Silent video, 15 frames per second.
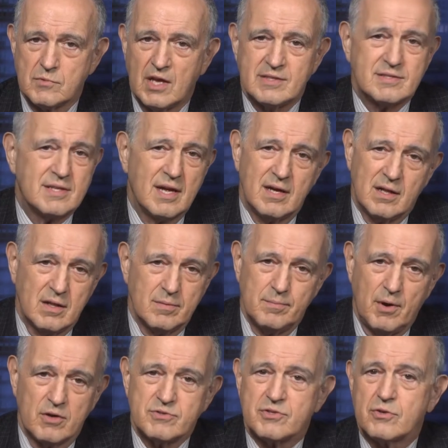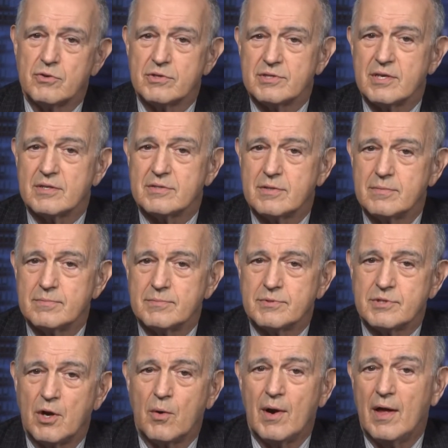Still, most school
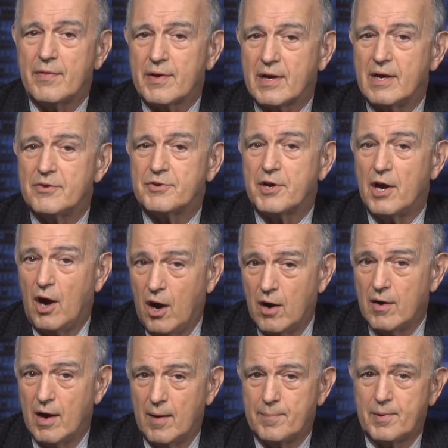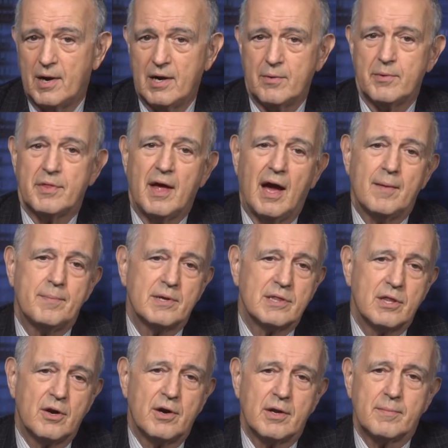systems around the country are operating with hybrid
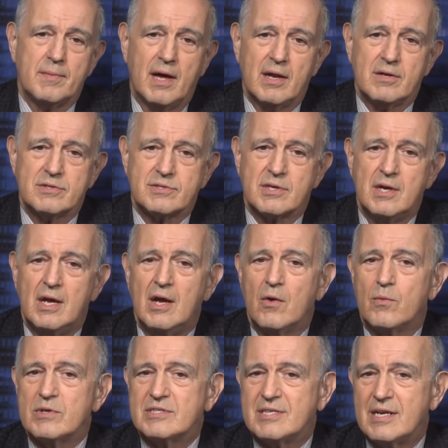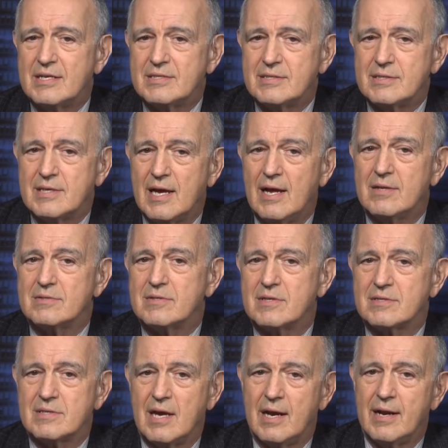learning models, with cities and towns
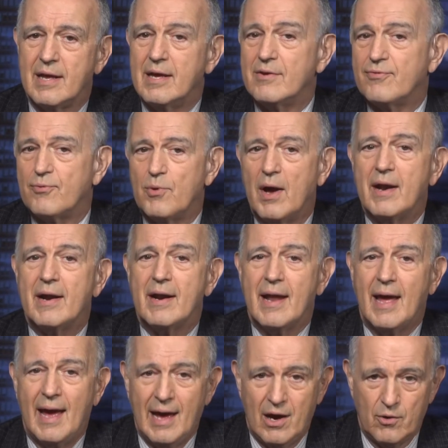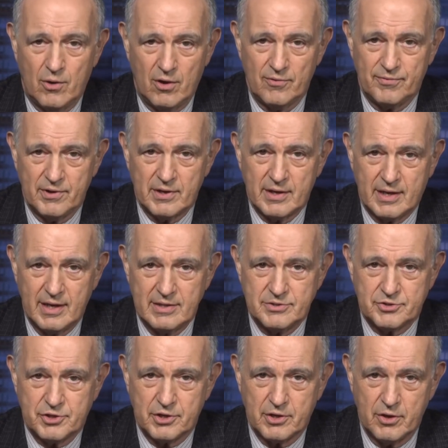deciding if, when, and how often kids
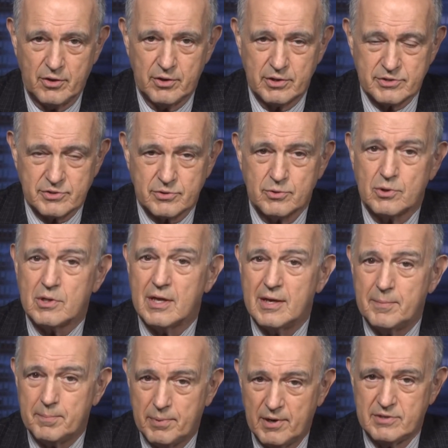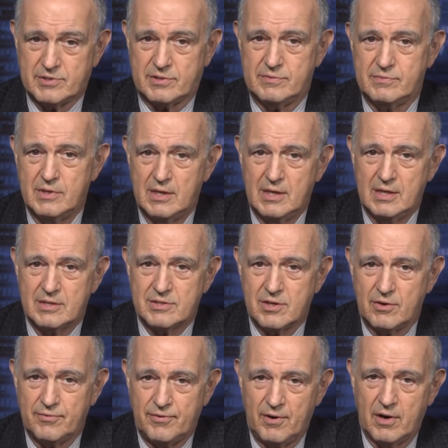should go to school in person.
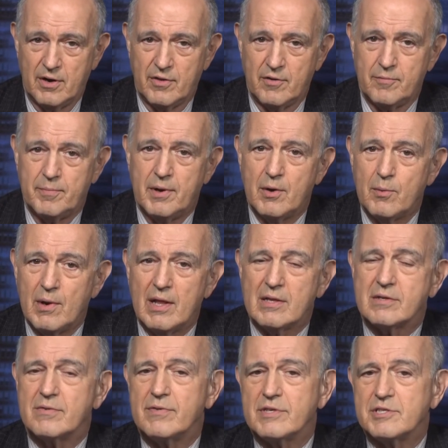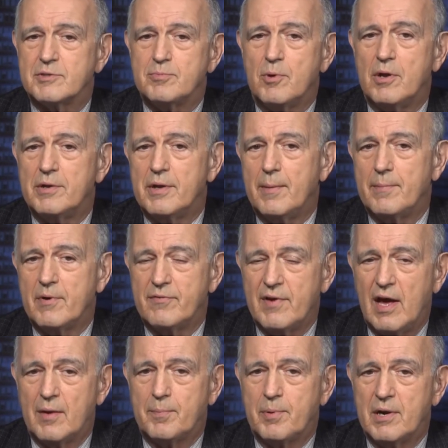So far, there have been a relatively small number of
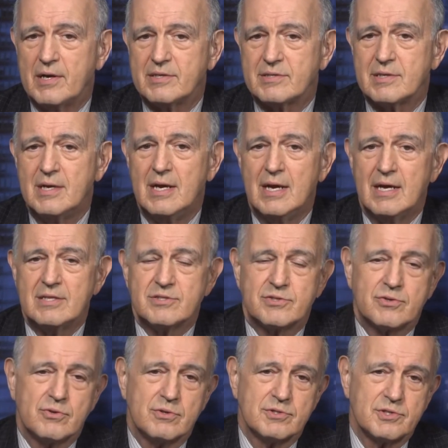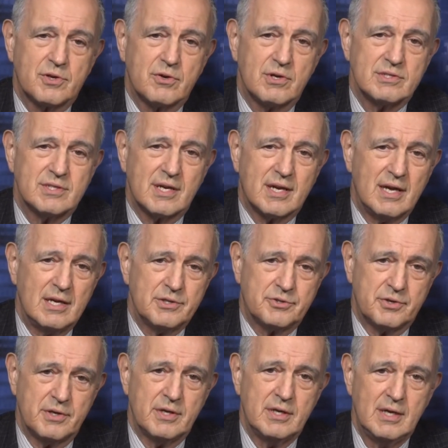outbreaks in schools across the
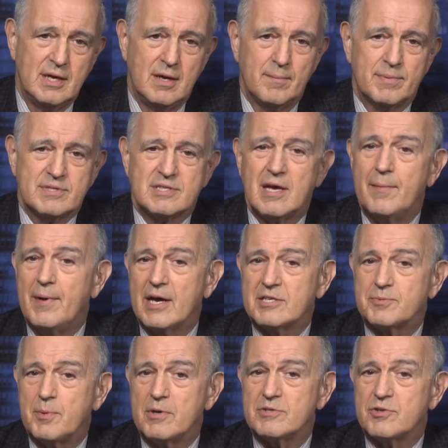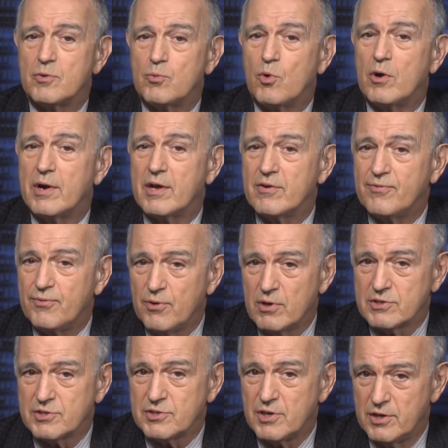country, but some experts are warning a
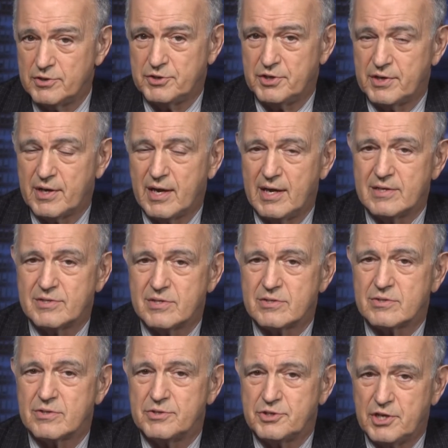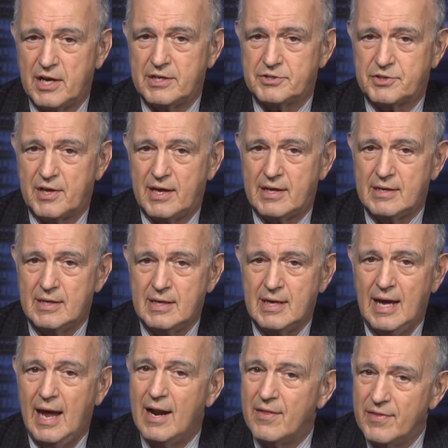false surge in cases could change that,
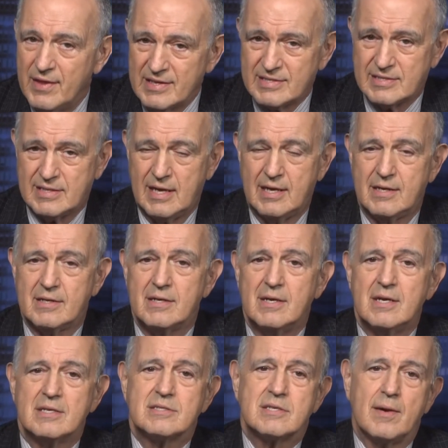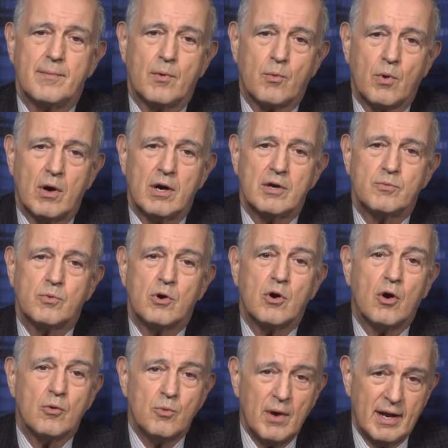and in this state, some are worried we're
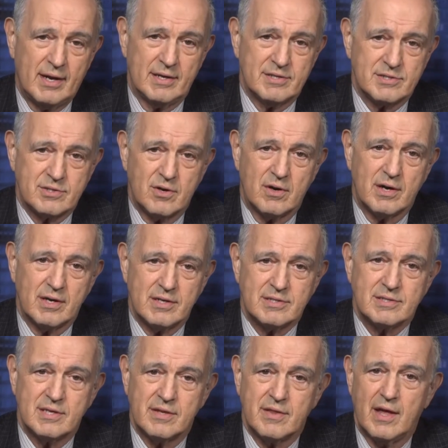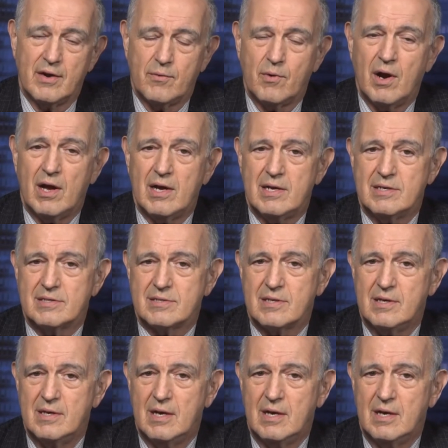already starting to see that rise.